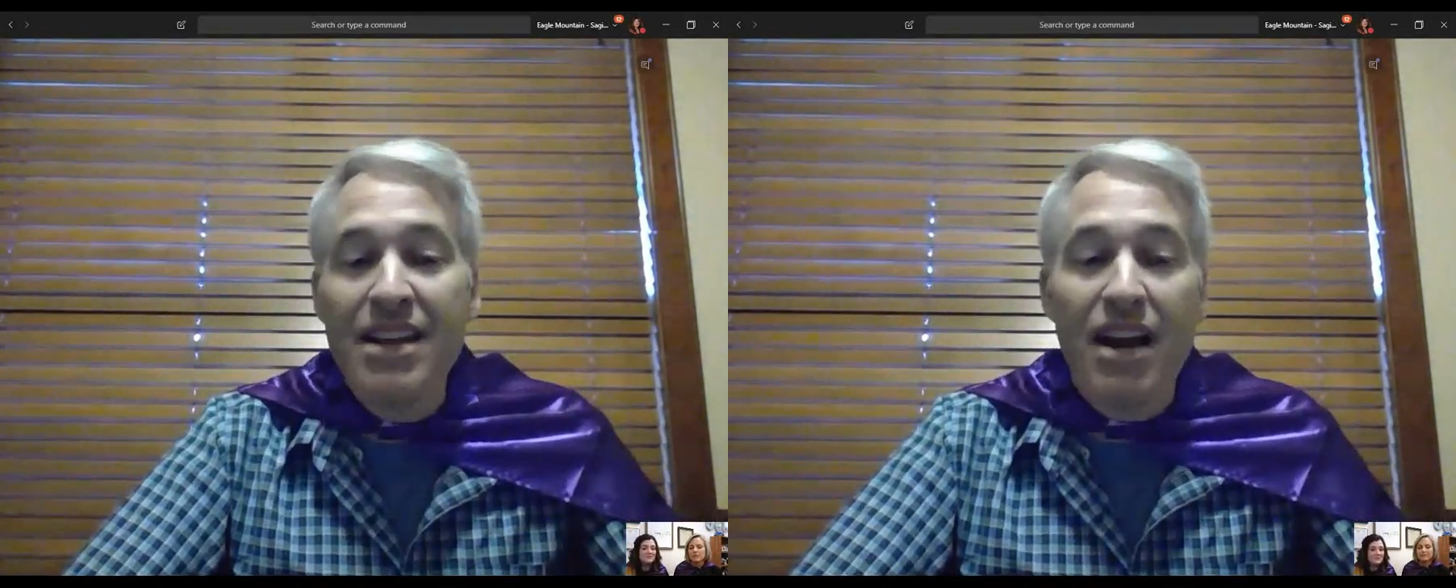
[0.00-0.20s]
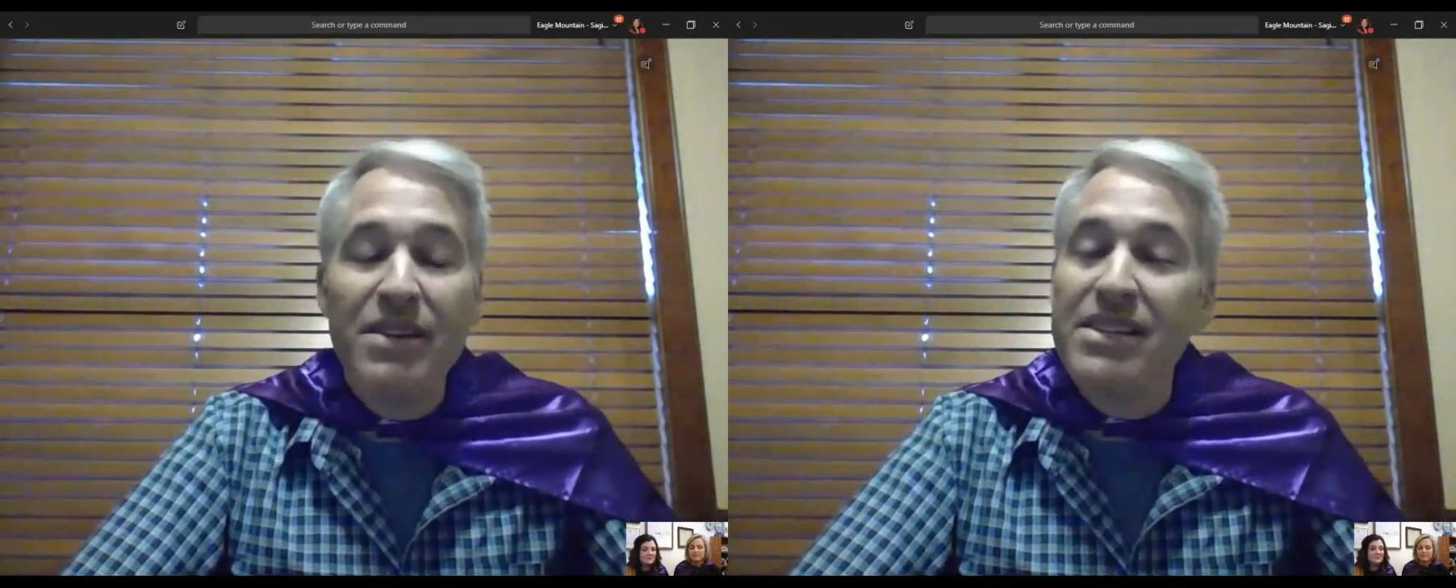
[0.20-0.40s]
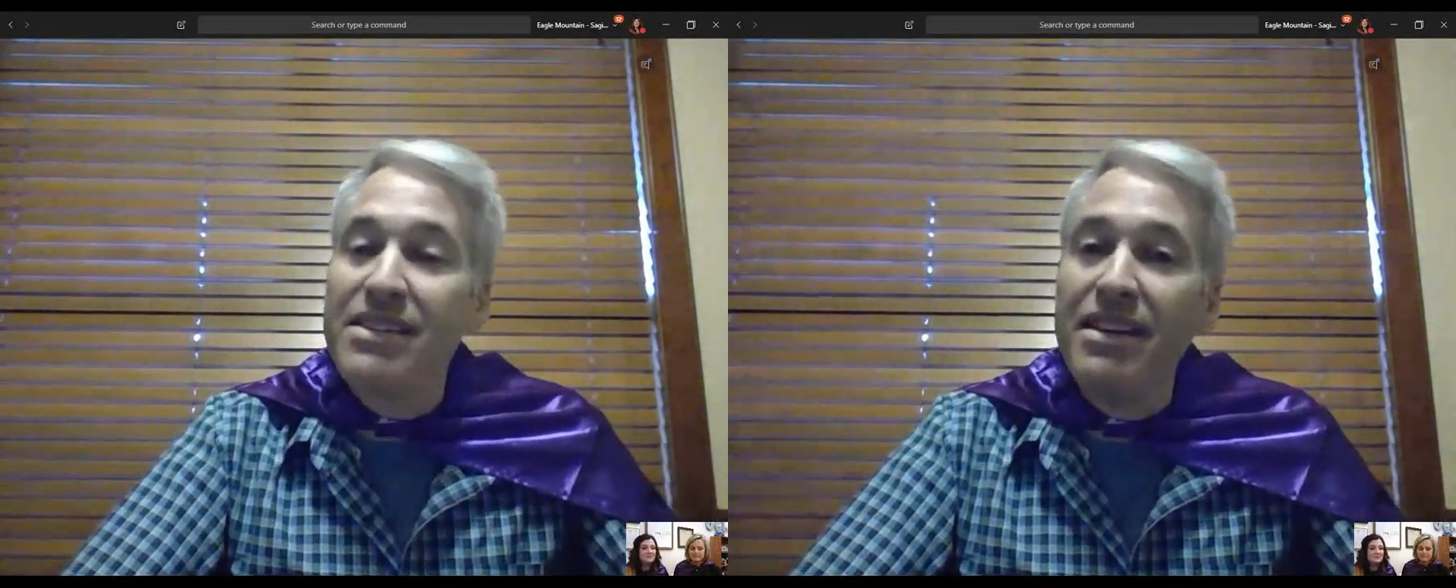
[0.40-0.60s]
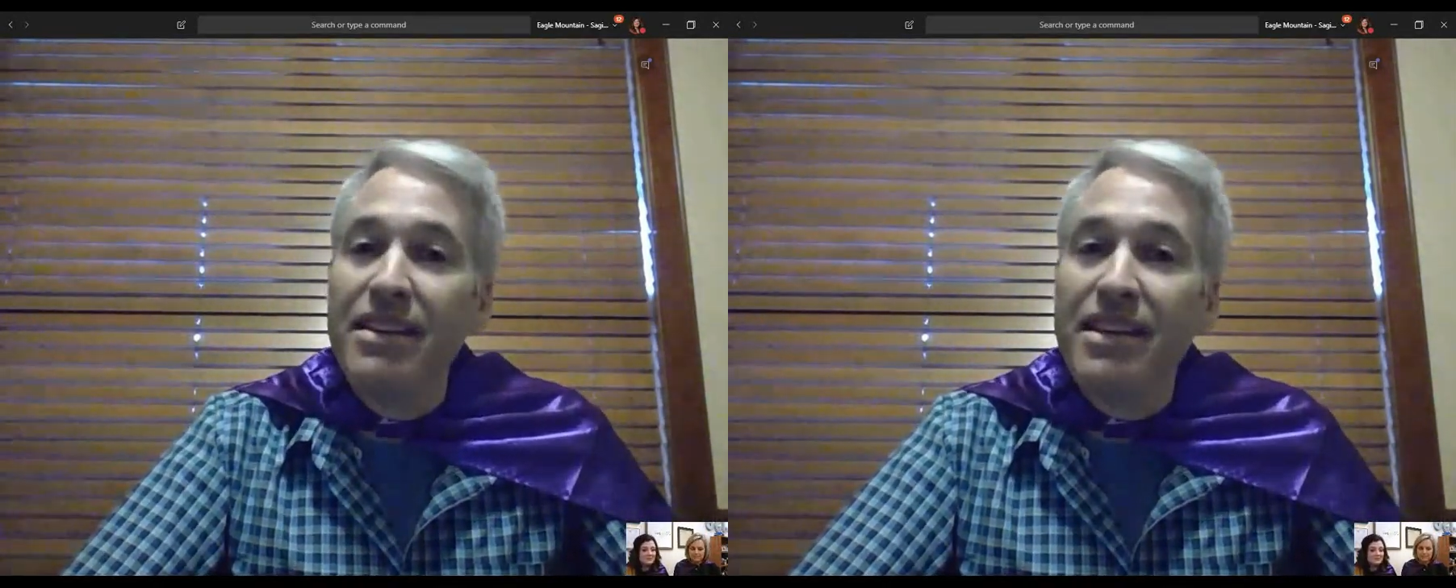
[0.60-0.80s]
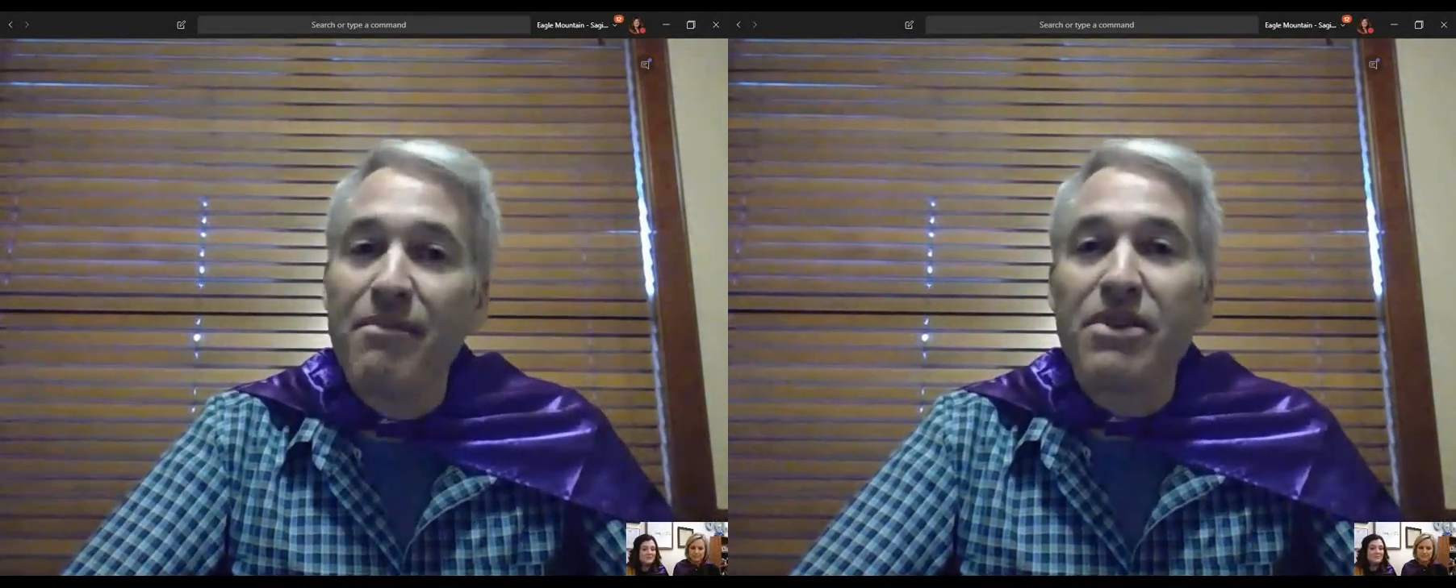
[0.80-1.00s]
obviously
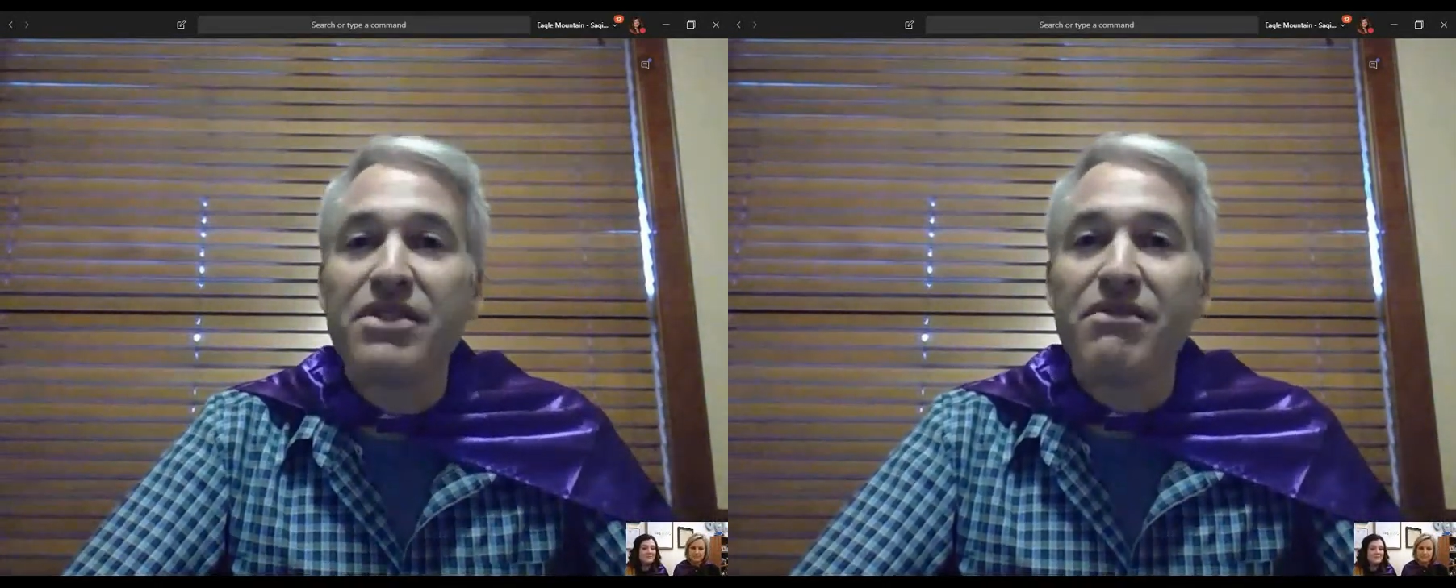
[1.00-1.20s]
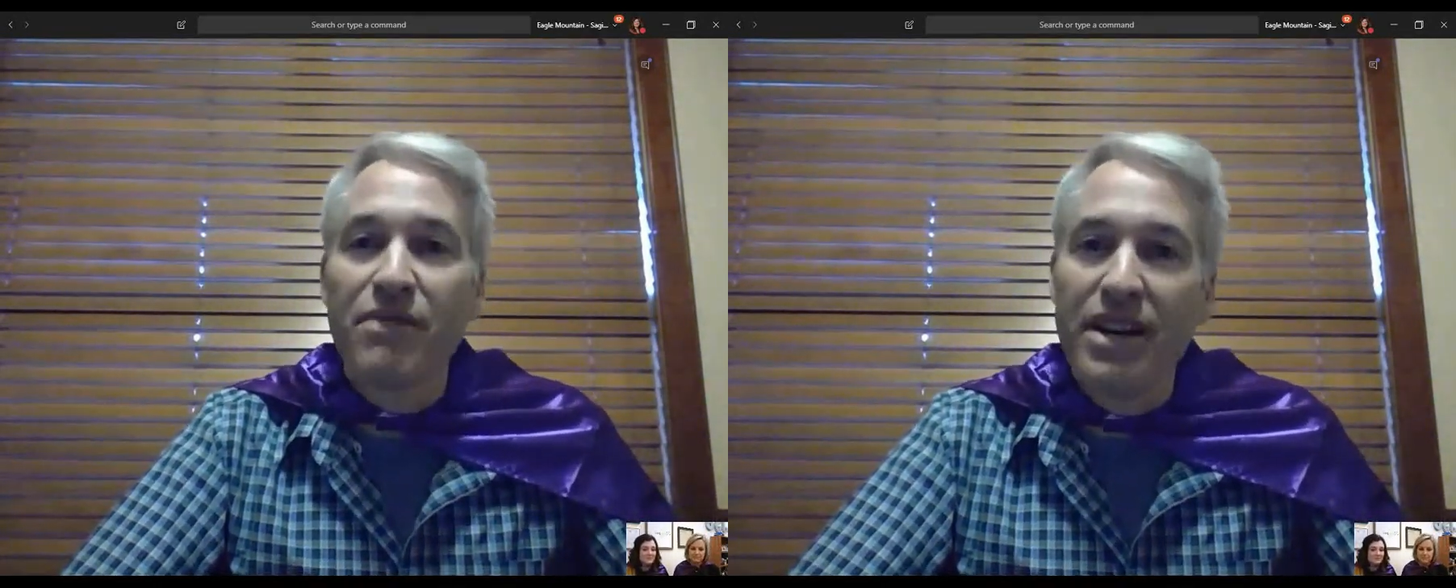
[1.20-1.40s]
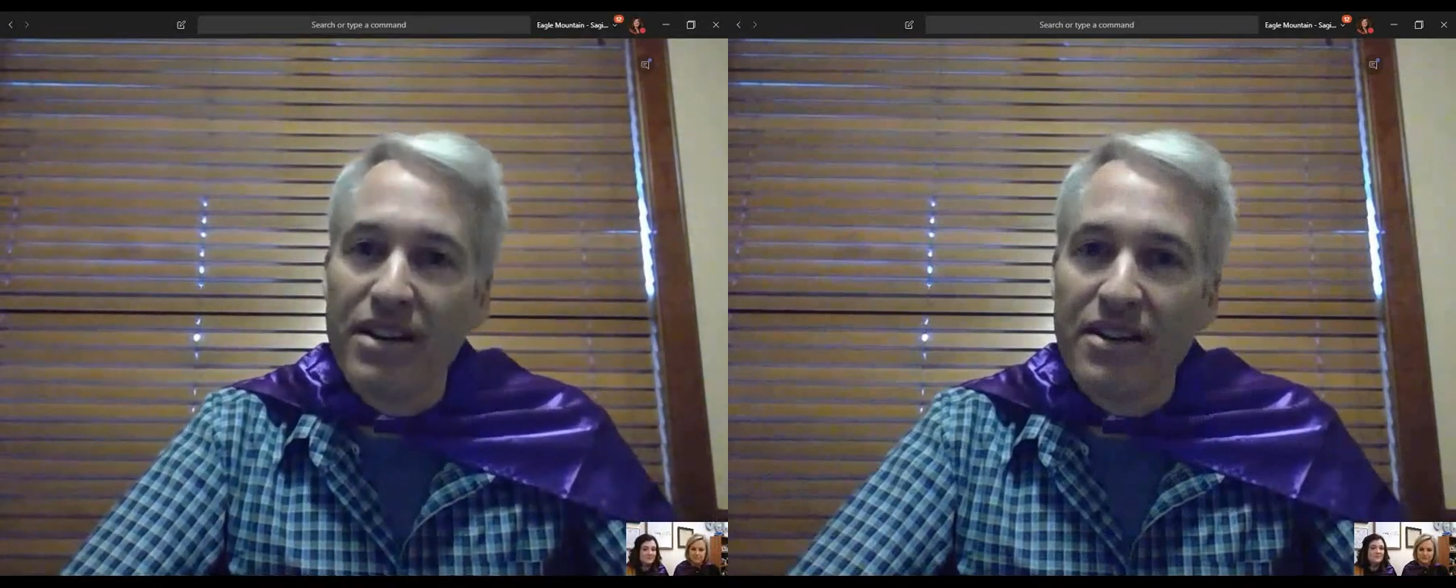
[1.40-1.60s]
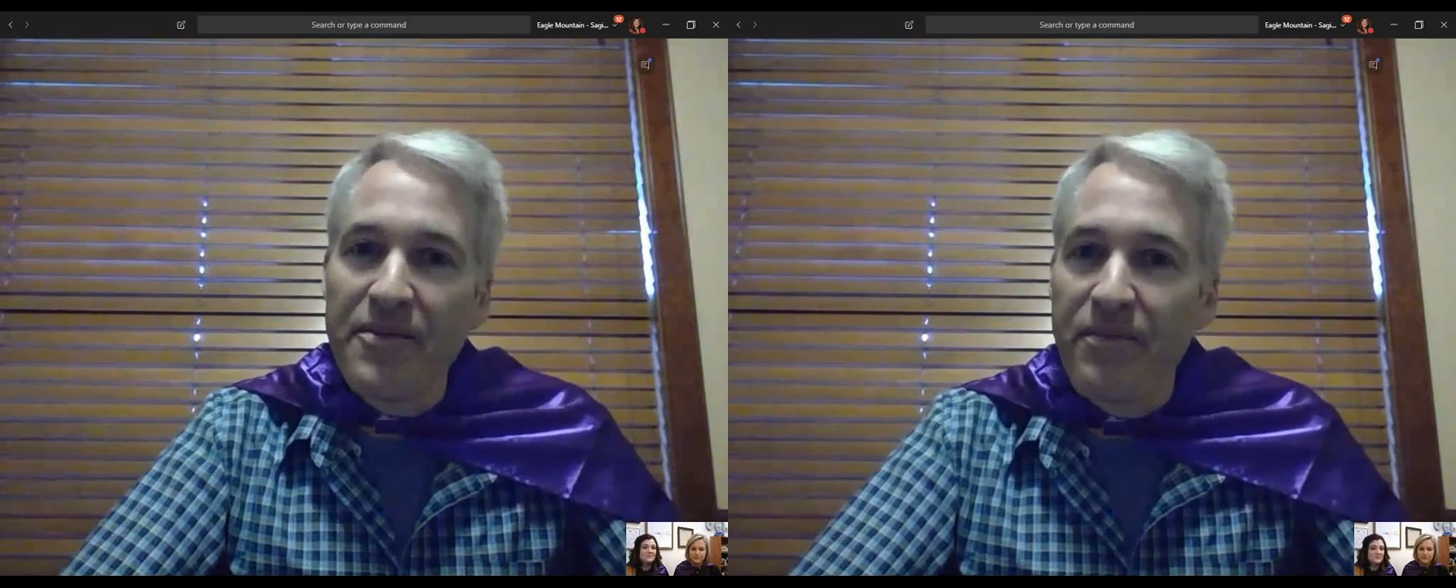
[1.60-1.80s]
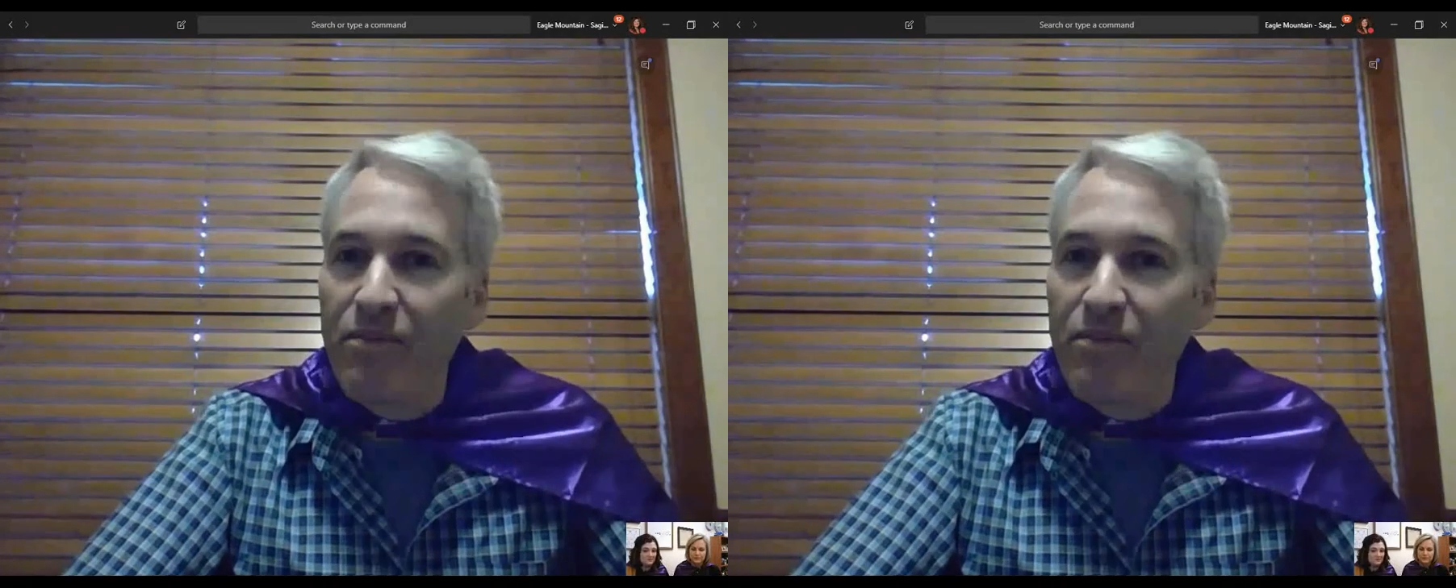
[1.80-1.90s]
the immersive reader,